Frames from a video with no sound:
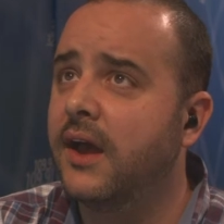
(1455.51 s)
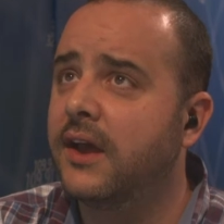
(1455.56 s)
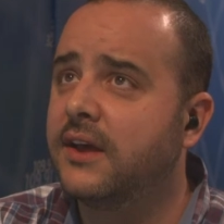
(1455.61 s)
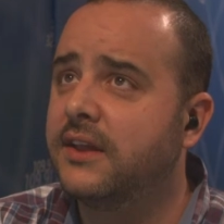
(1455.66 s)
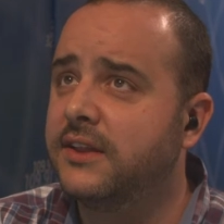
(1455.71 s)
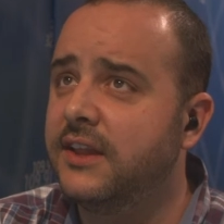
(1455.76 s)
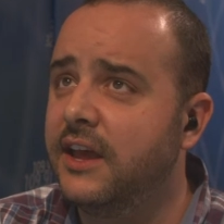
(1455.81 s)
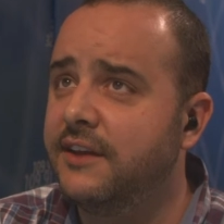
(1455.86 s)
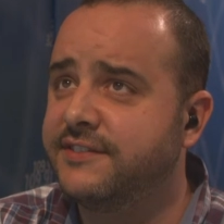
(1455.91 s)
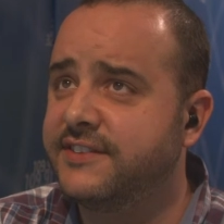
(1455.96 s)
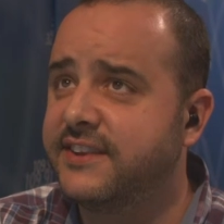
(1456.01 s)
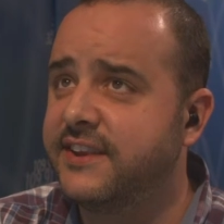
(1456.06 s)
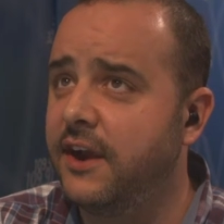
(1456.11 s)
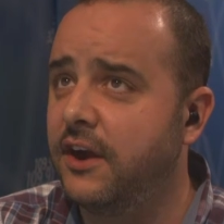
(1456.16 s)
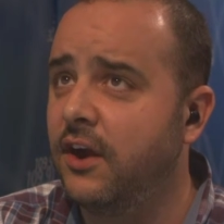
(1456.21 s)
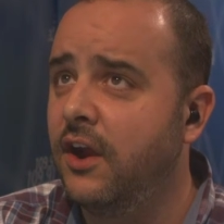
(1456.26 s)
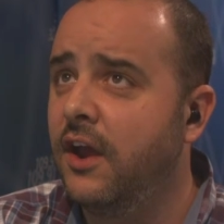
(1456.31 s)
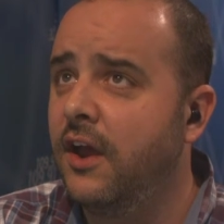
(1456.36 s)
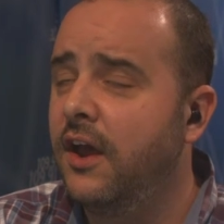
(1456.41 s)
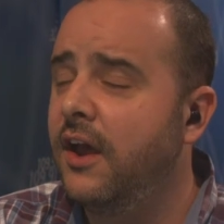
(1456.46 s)
Cliffs
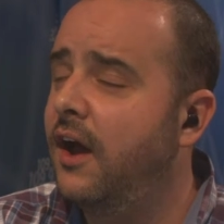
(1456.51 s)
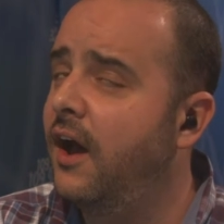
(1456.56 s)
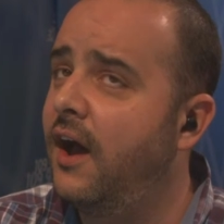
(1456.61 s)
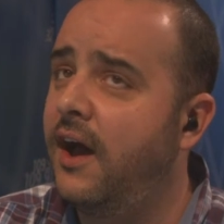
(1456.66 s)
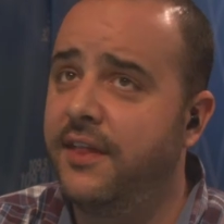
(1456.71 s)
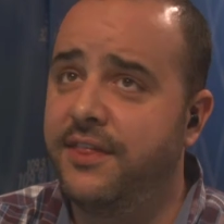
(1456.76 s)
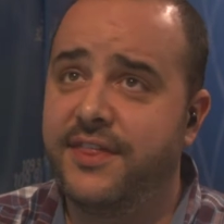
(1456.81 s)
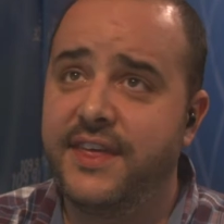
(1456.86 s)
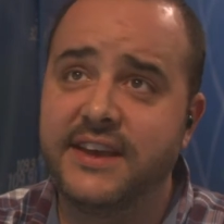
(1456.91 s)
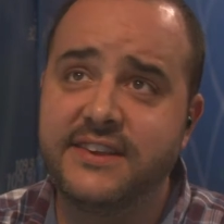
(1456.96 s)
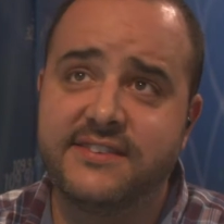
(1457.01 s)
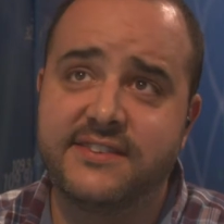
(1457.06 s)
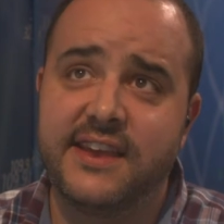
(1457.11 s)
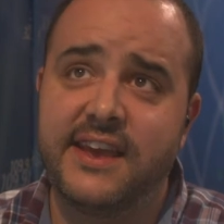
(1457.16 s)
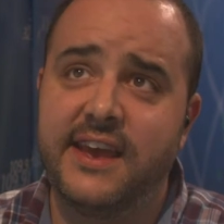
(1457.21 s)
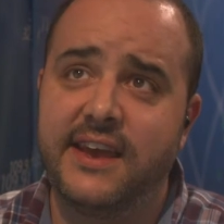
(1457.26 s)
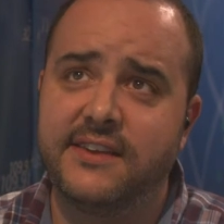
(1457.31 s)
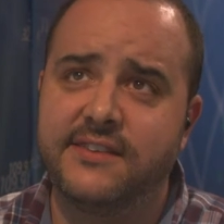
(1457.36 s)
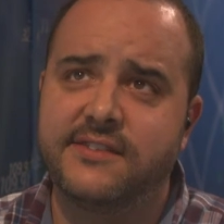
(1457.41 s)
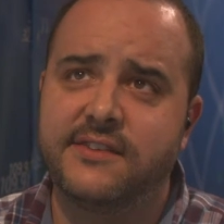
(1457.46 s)
here, this
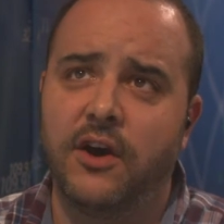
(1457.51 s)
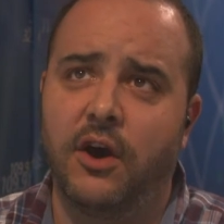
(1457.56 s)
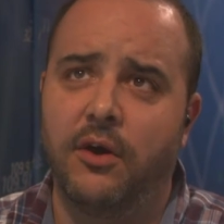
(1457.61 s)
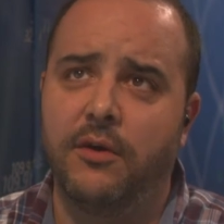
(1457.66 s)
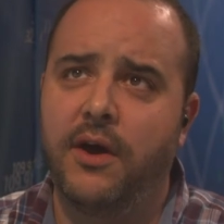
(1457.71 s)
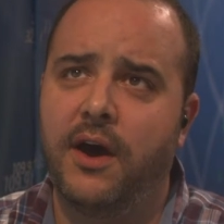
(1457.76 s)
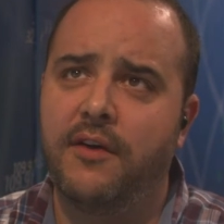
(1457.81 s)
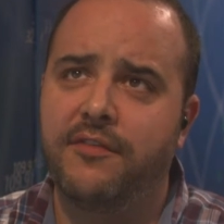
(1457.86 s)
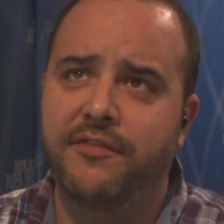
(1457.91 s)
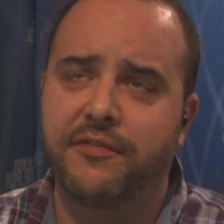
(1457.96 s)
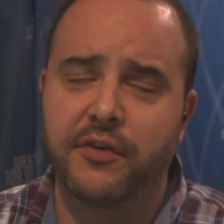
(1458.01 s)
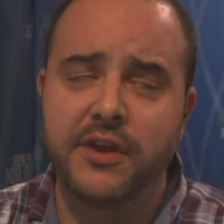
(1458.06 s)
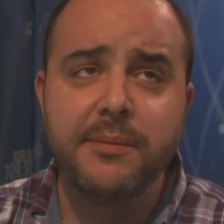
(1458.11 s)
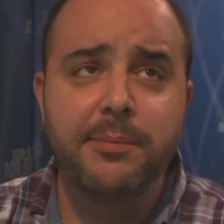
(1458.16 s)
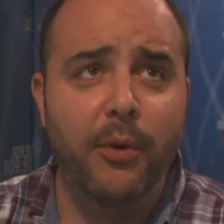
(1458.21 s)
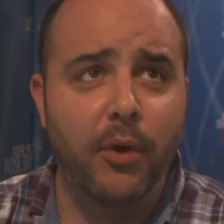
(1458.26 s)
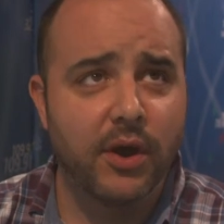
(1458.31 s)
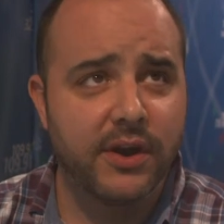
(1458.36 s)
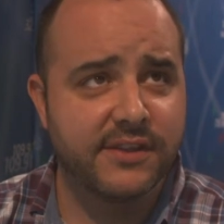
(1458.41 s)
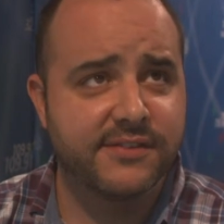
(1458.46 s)
is, no,
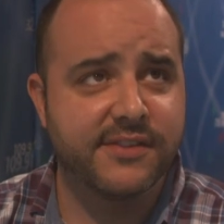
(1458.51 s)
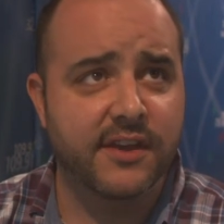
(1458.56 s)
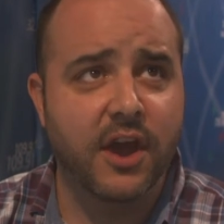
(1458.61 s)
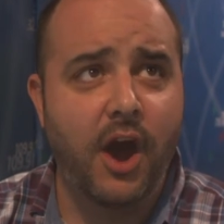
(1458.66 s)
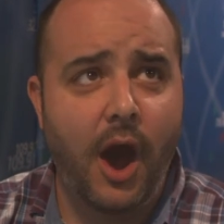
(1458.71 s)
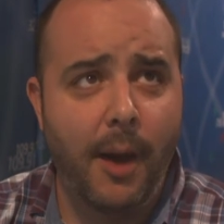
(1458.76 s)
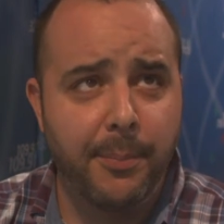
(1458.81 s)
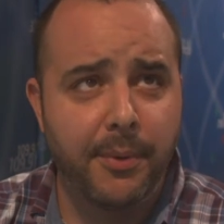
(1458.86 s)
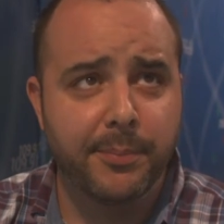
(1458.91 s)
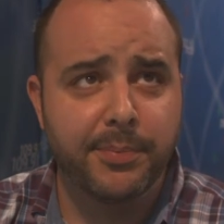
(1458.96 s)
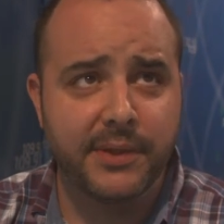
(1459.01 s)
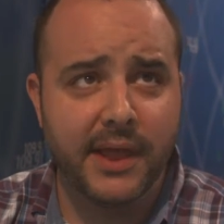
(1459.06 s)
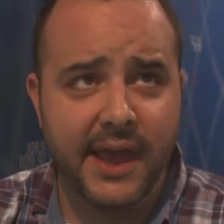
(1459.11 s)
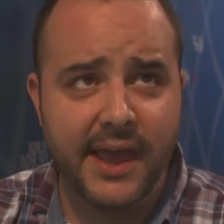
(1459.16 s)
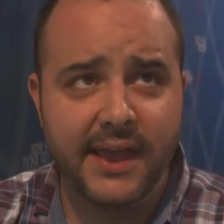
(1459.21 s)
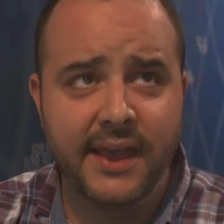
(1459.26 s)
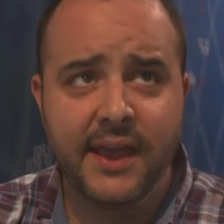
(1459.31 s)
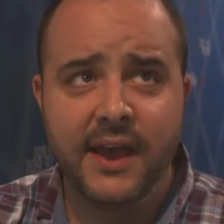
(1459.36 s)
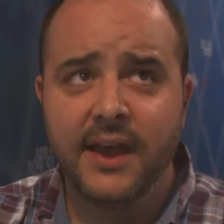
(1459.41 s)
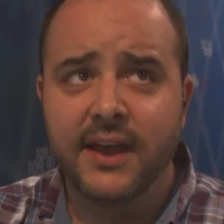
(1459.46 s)
Freeport is the copper
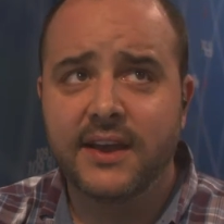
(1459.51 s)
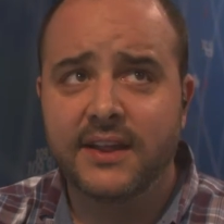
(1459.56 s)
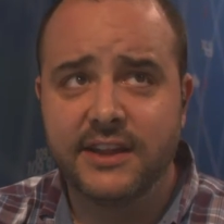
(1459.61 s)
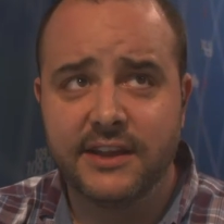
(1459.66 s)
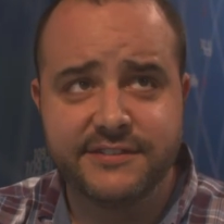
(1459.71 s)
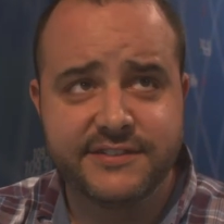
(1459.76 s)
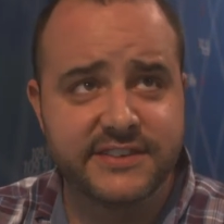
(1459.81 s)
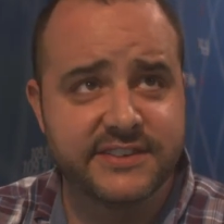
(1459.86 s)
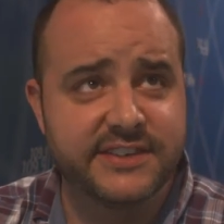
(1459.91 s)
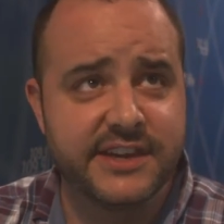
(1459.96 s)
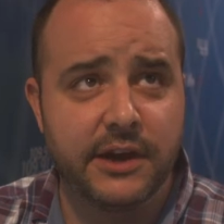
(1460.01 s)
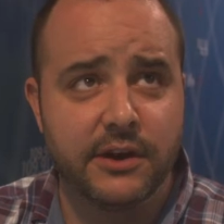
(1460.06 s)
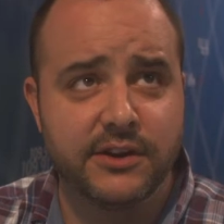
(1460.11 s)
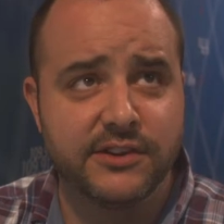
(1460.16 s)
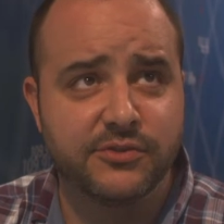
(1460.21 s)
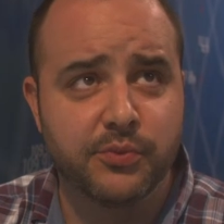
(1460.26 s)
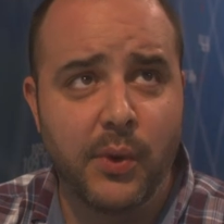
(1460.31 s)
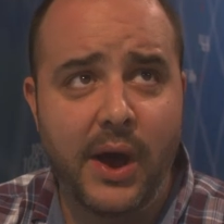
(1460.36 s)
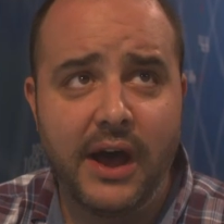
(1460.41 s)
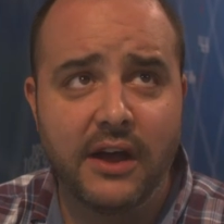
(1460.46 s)
play. Cliffs is here
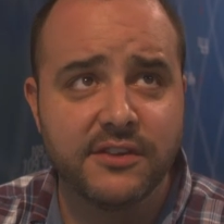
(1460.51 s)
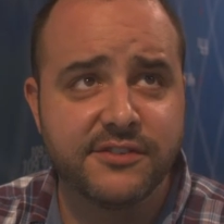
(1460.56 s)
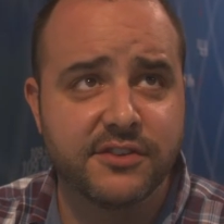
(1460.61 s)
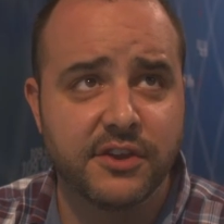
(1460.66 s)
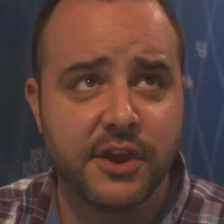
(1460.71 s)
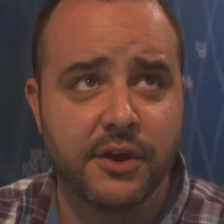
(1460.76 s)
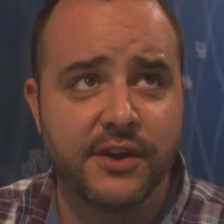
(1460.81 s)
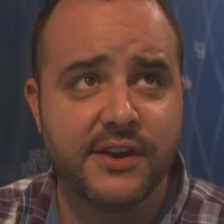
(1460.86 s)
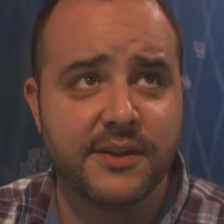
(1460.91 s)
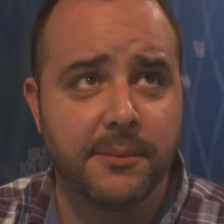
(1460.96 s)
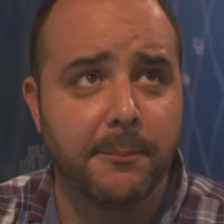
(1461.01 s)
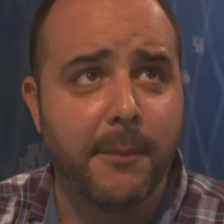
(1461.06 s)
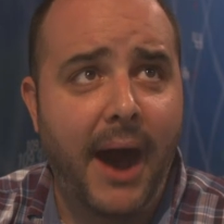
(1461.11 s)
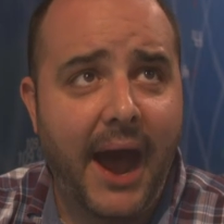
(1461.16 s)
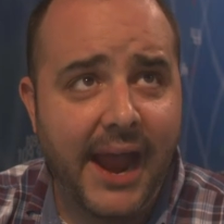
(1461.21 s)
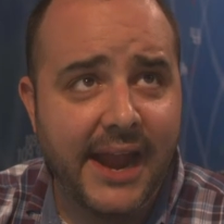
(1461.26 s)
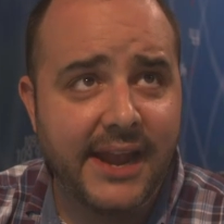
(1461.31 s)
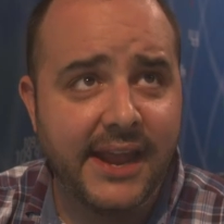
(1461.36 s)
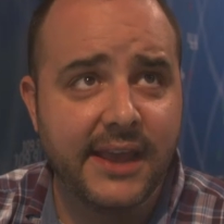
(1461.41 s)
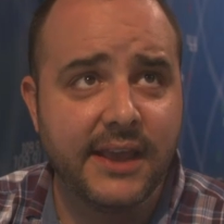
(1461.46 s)
as well, so you're into
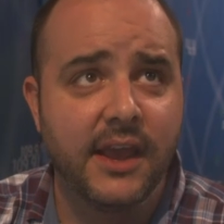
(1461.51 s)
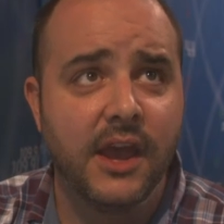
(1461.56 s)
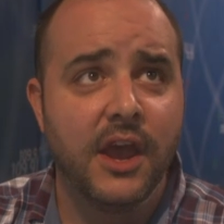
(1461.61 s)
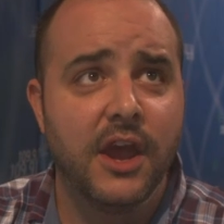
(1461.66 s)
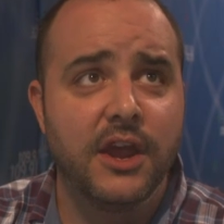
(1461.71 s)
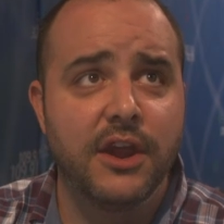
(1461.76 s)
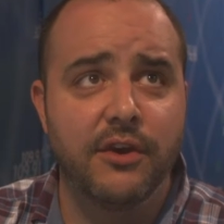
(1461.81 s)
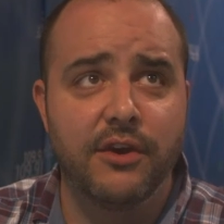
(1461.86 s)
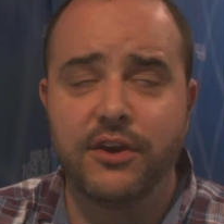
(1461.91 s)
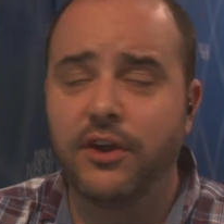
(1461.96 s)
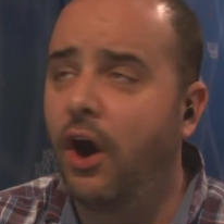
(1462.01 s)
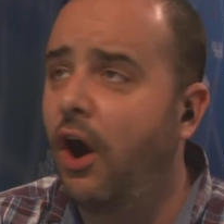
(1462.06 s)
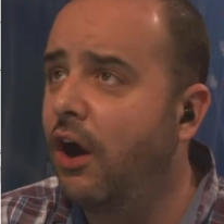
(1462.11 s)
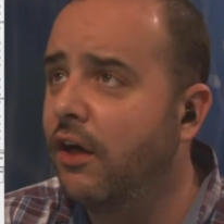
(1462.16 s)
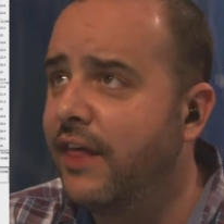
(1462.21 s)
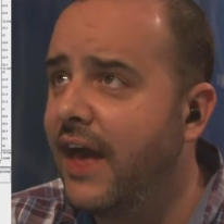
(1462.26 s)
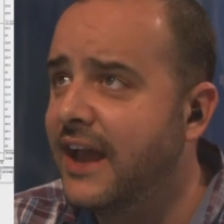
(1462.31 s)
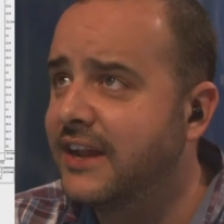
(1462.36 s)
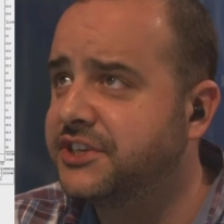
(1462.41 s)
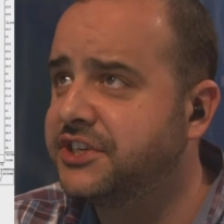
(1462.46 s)
mining, you're into
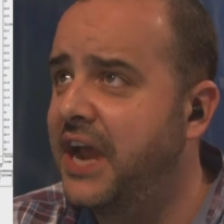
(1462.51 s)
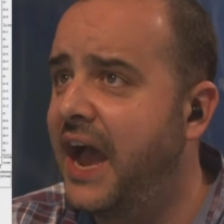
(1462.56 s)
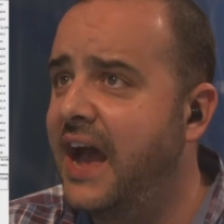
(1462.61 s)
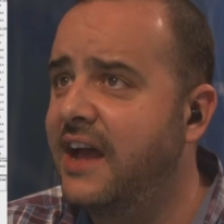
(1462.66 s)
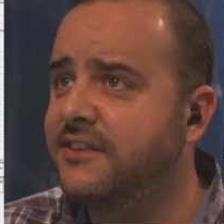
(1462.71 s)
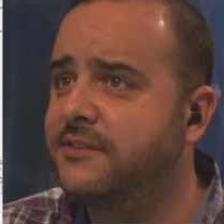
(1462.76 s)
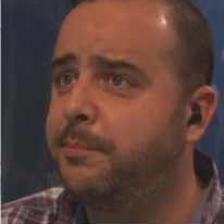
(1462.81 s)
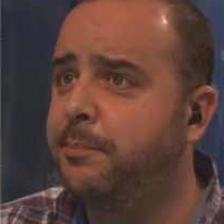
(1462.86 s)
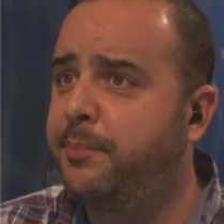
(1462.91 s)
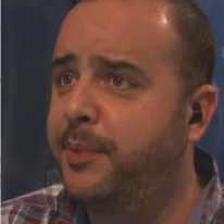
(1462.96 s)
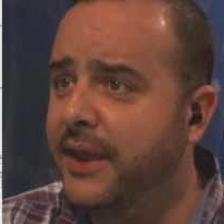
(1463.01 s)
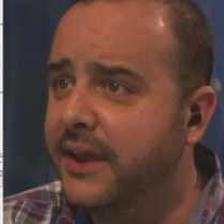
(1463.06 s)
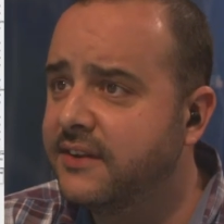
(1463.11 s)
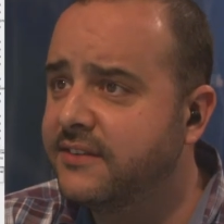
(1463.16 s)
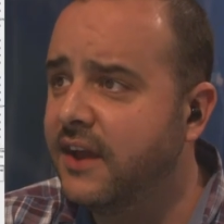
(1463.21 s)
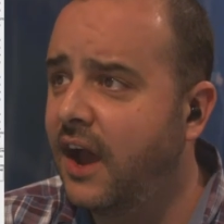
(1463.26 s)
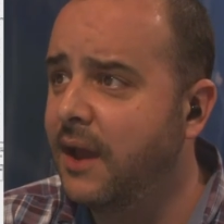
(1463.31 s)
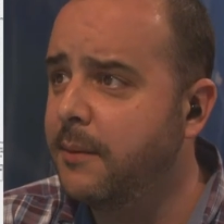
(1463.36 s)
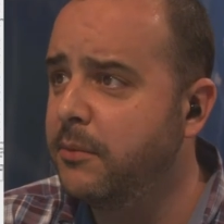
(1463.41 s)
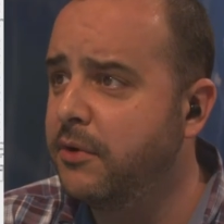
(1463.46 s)
all that jazz, big
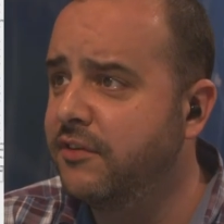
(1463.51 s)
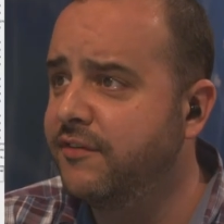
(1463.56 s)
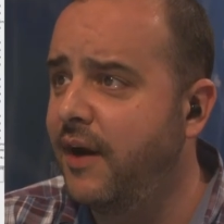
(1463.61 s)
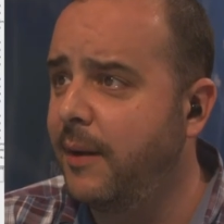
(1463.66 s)
time move